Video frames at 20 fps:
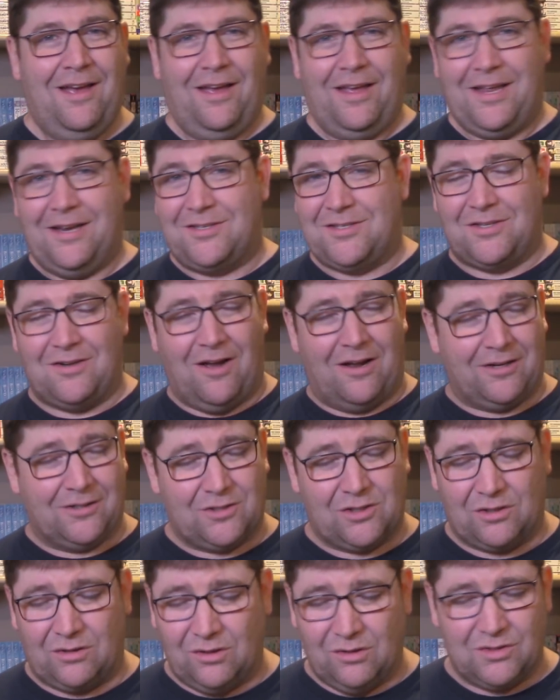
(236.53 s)
It's not
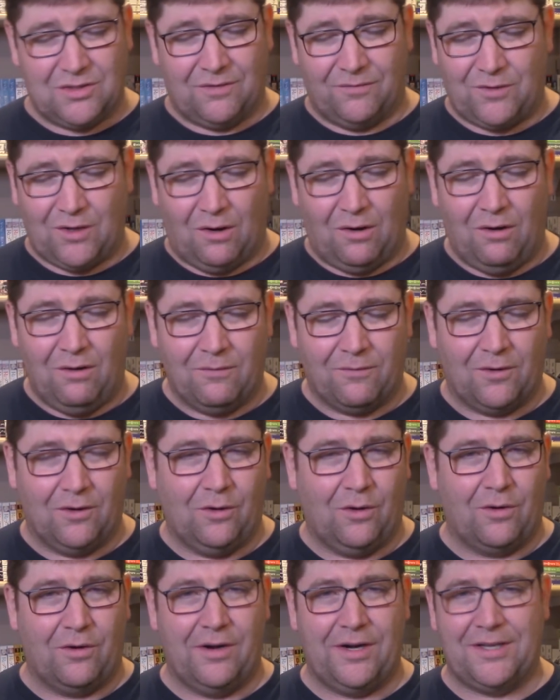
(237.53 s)
exclusive to
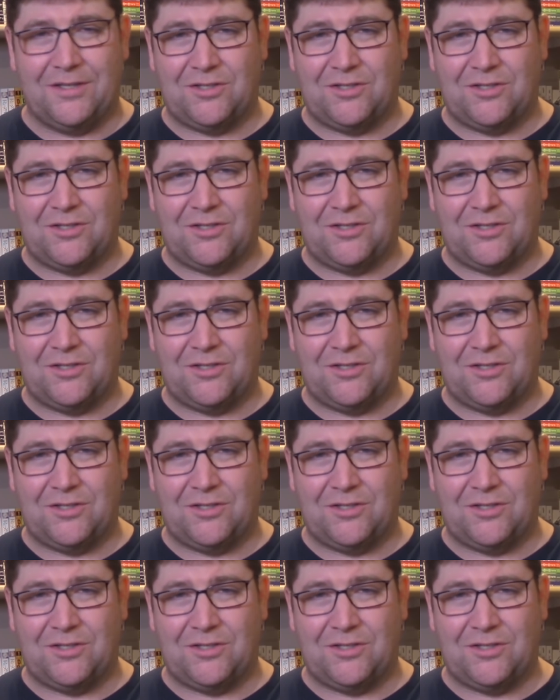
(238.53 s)
Overlord.